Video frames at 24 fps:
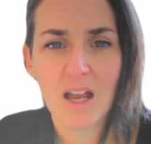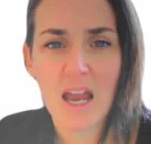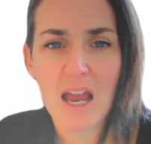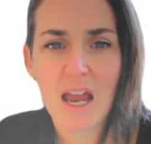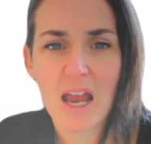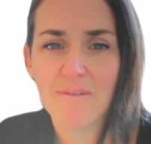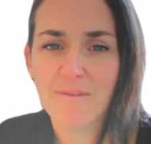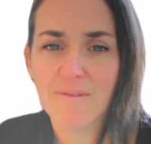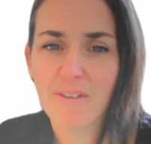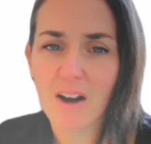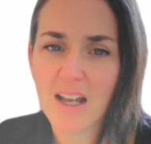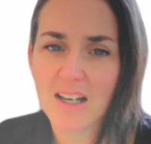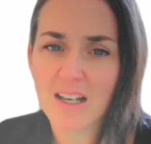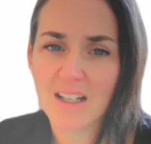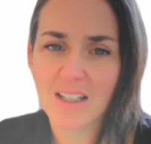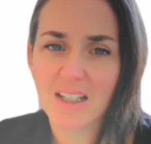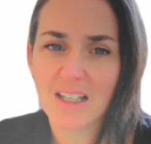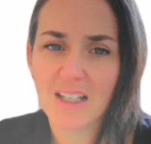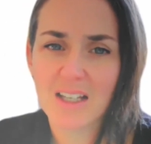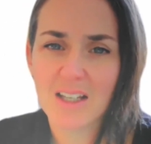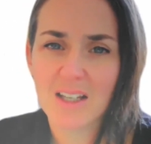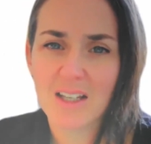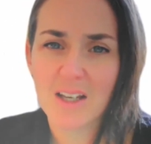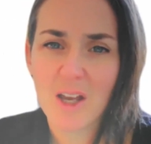And
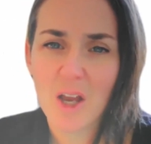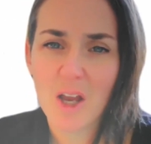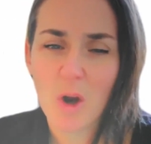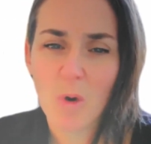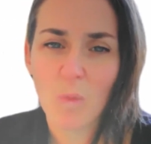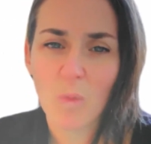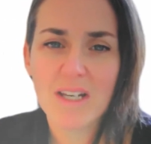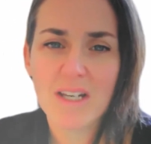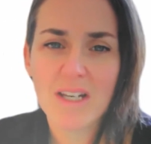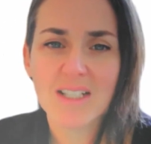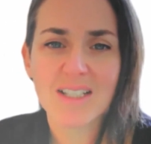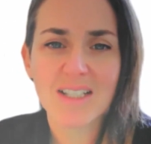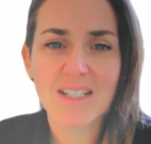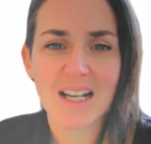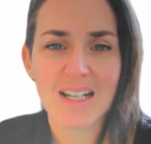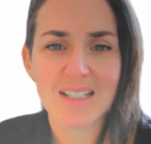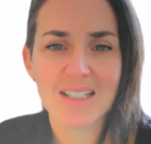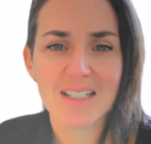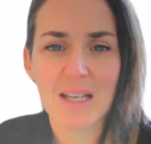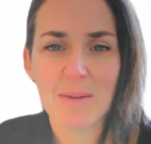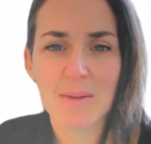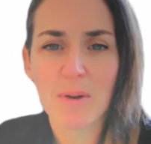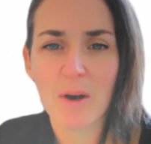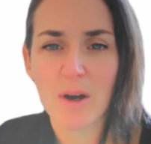finally, we discuss
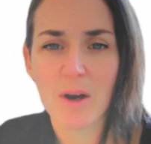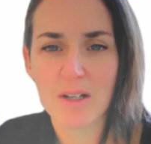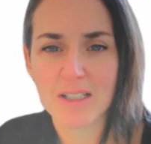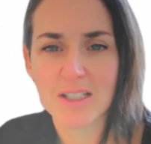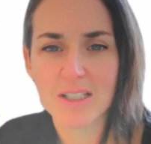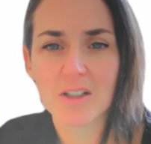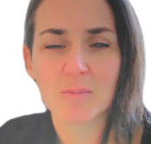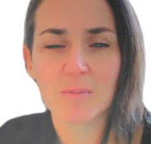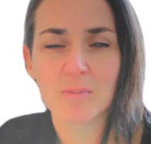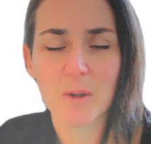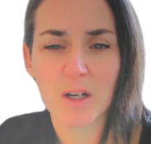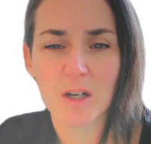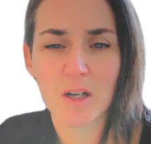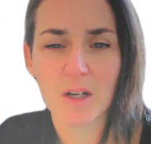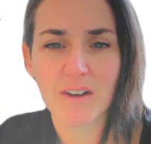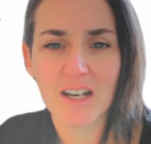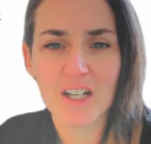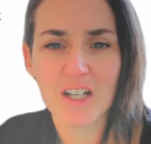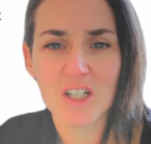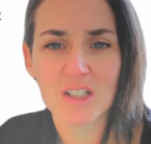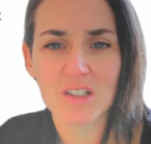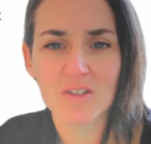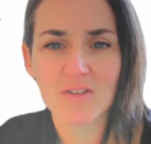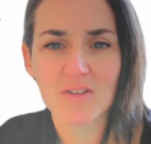their personal
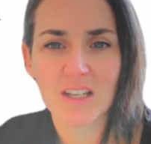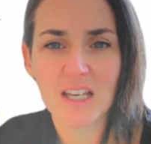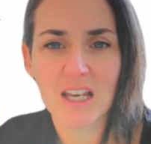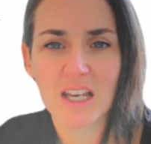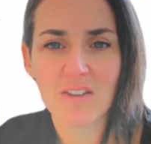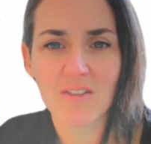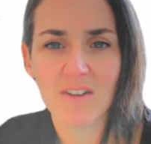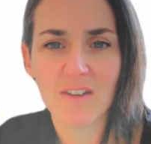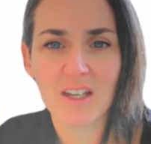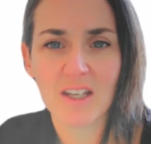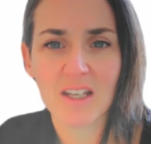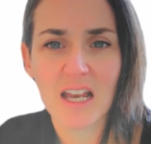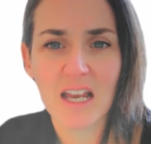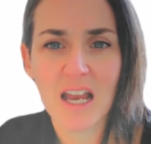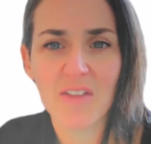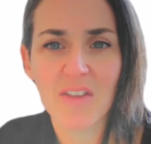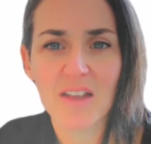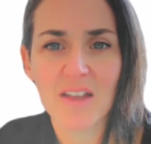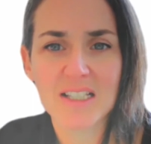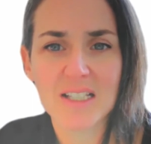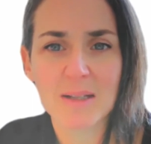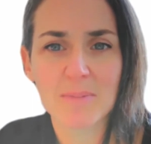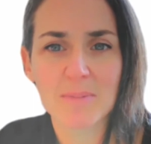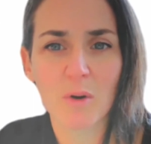motivations for giving and
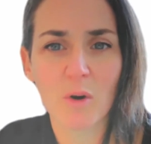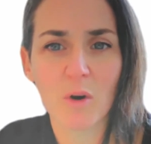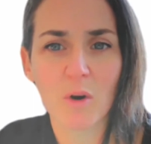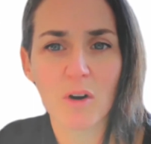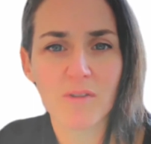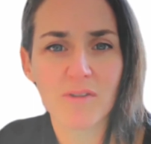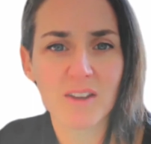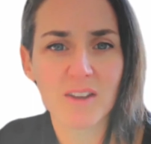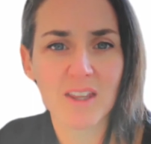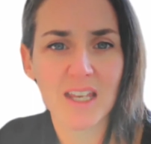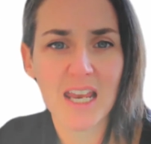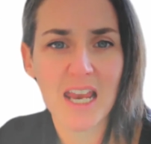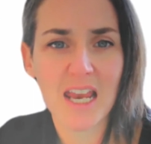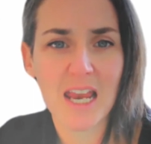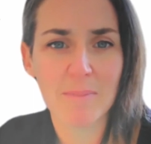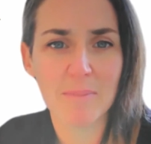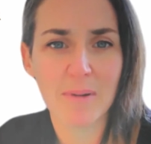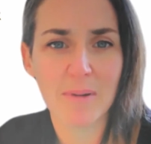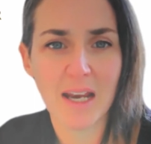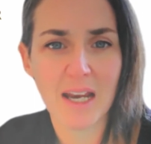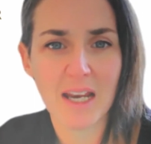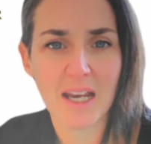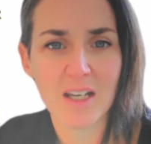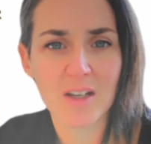their support for the
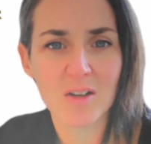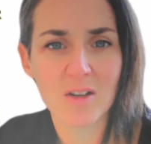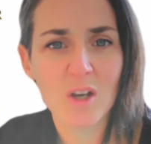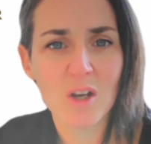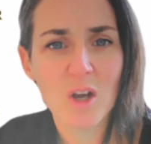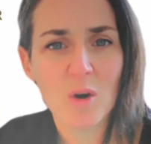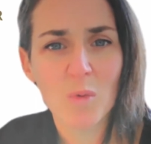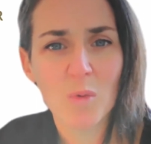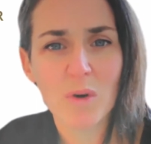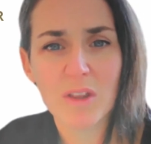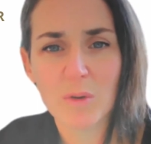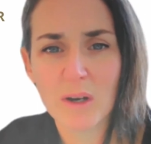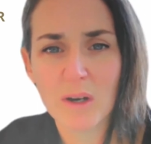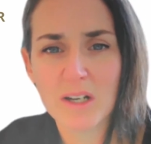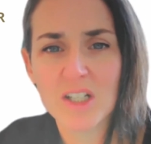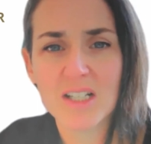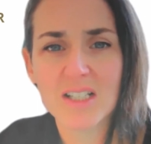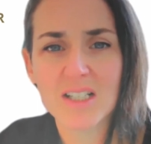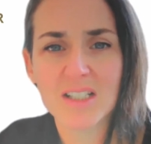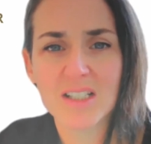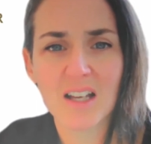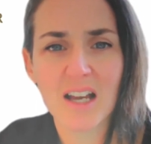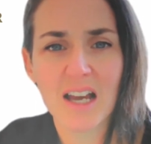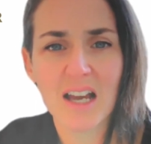campaign with
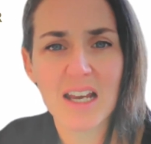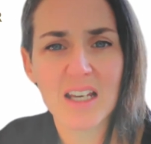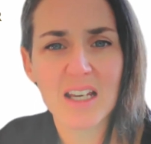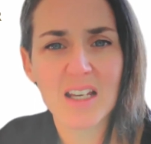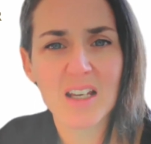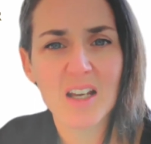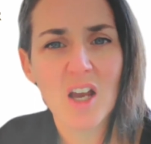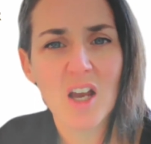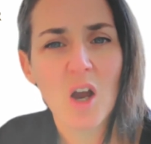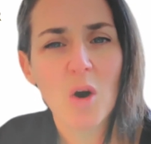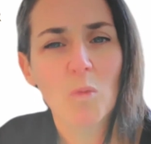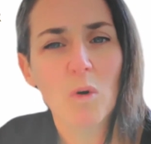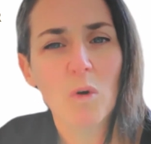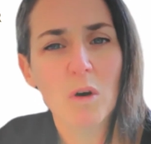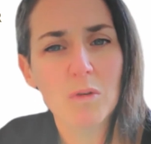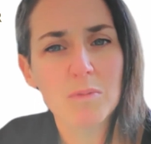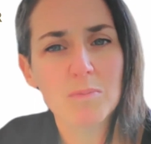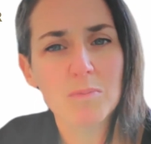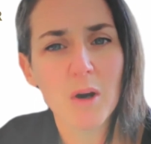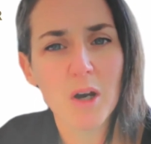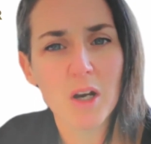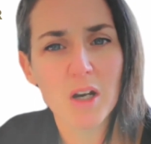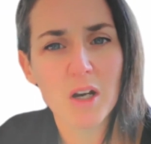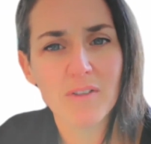questions like, what would
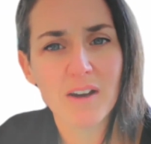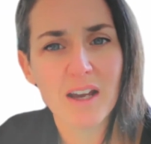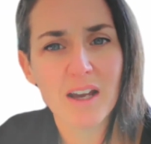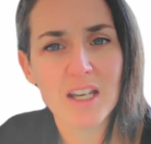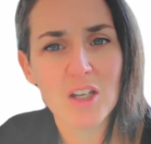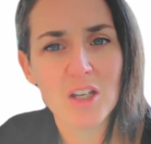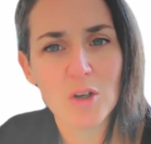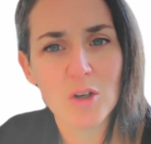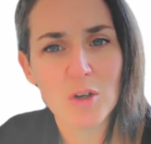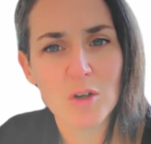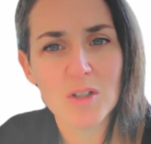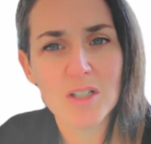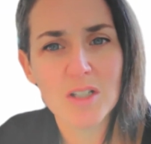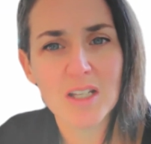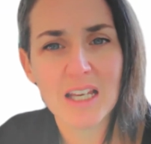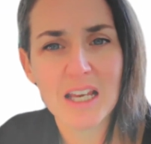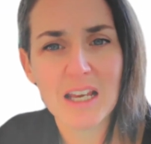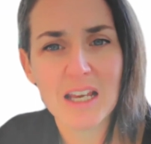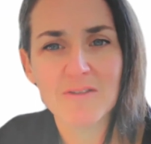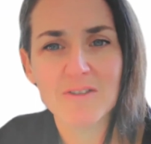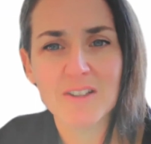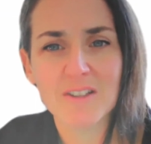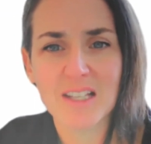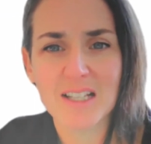motivate you to
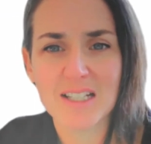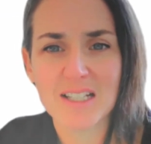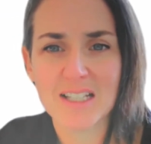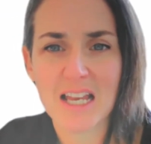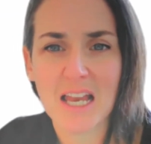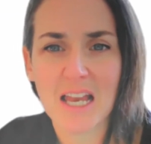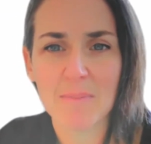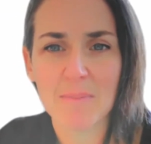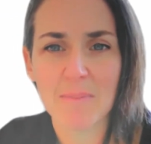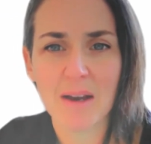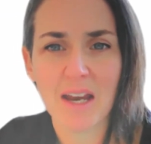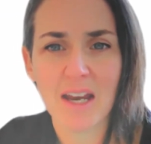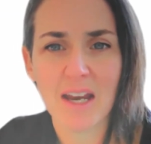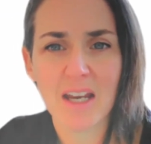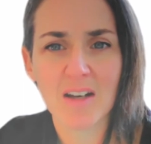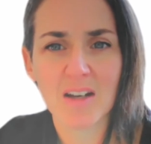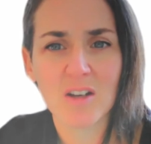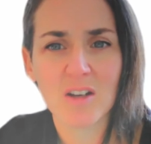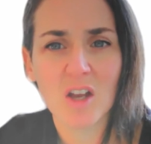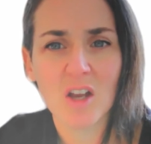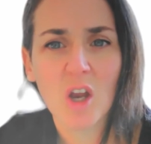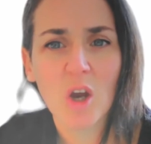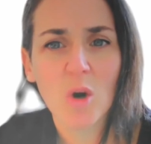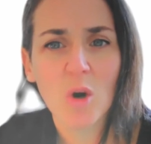give to this campaign?
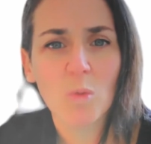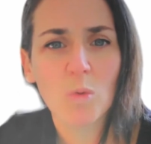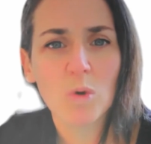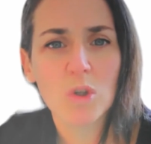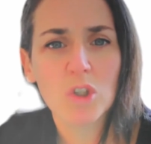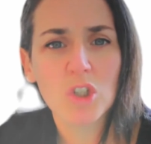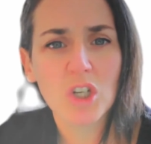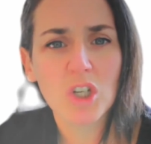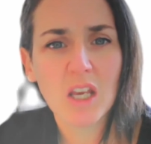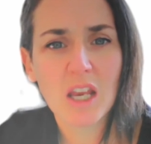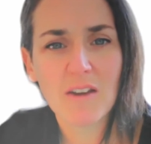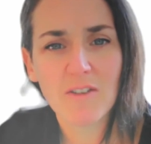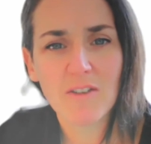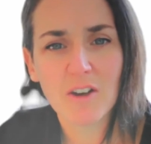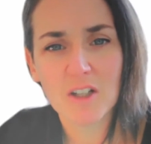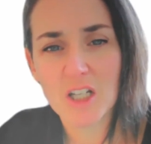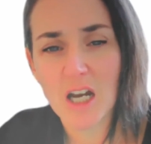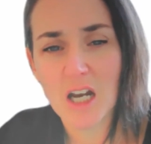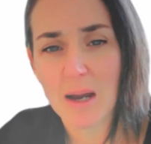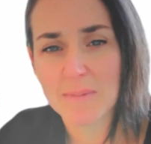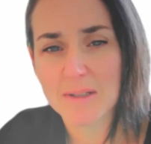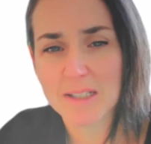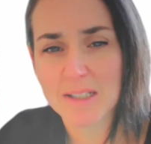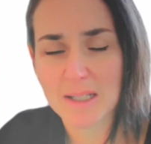Would you give your
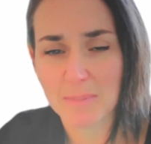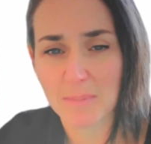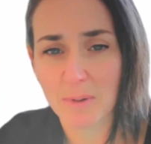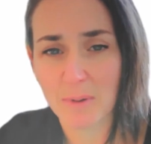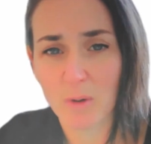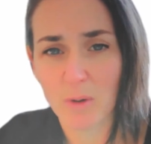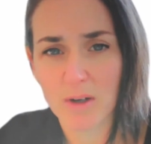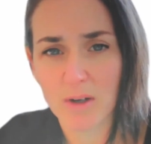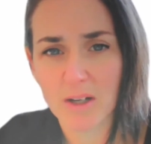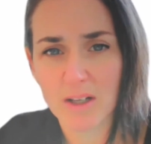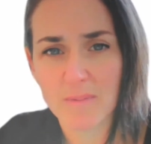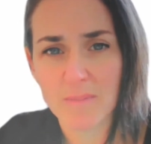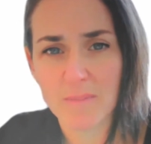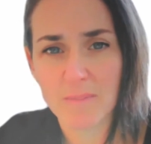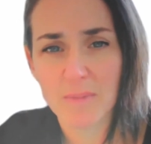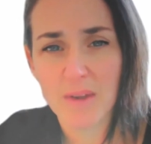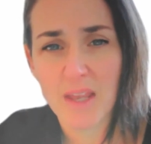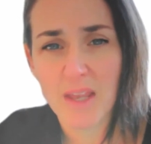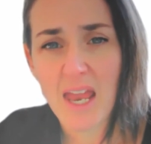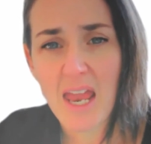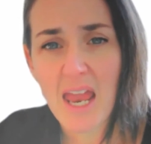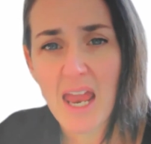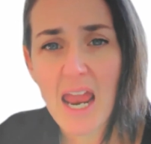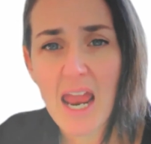time to support it?
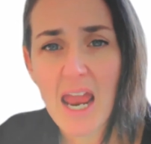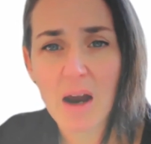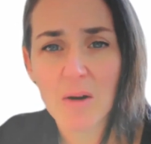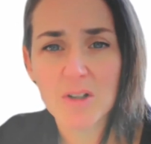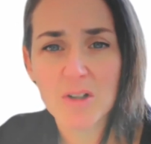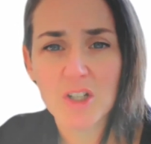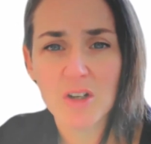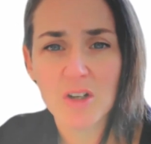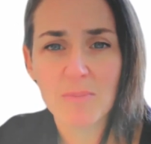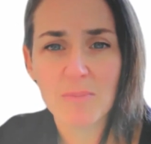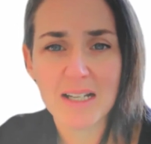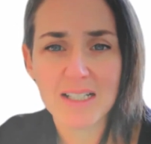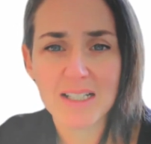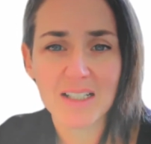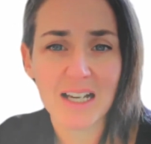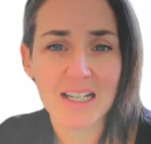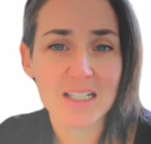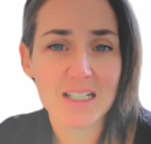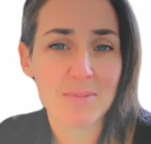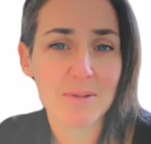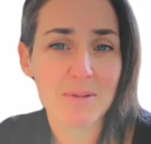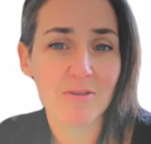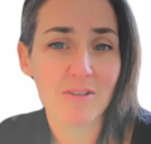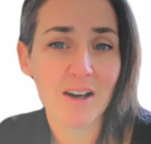How would you best like
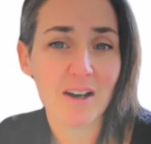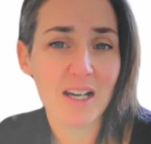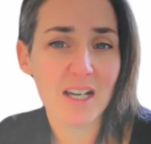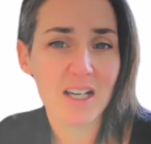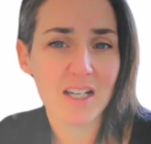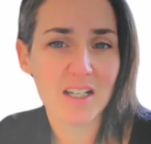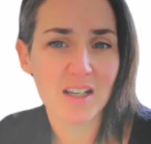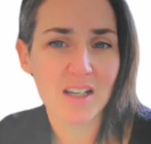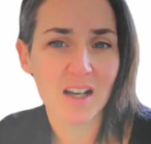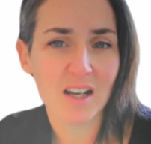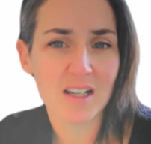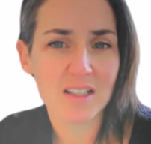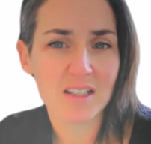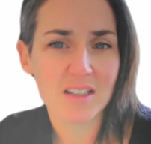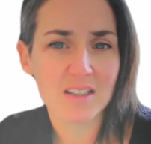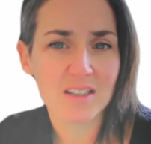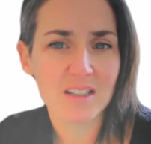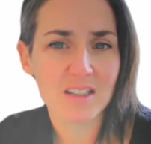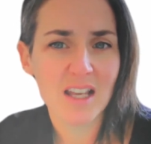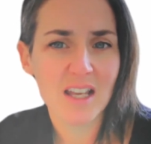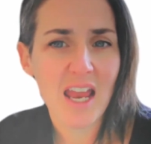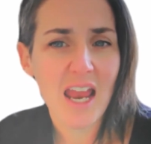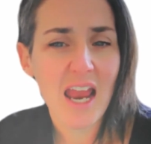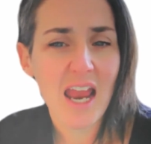to be
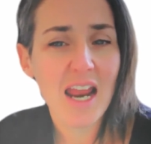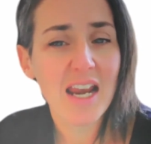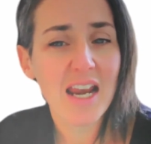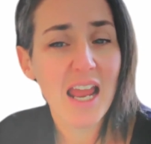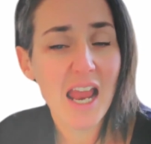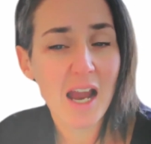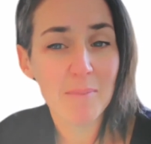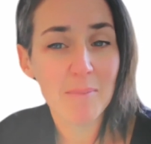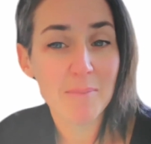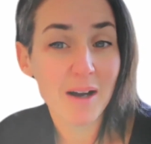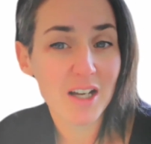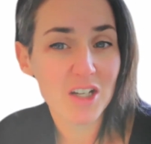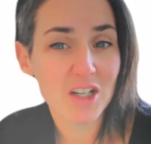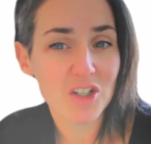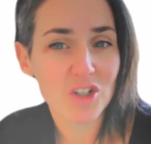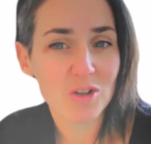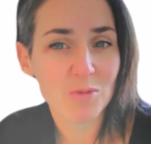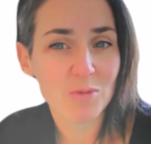recognised? And how much